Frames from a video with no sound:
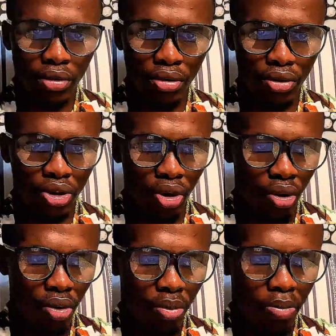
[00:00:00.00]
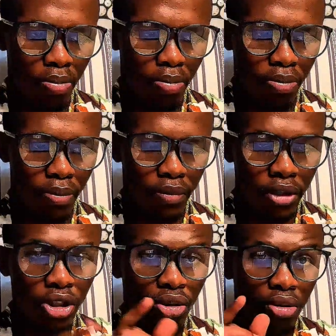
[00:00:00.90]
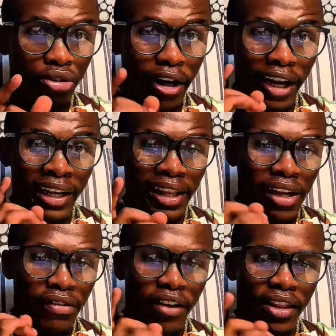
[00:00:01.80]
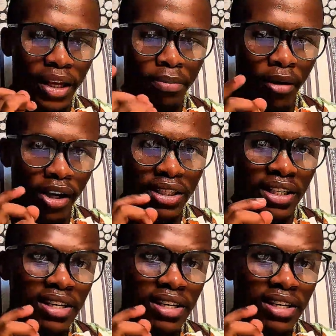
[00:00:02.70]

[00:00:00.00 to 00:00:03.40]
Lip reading: So, just to try and clarify that part,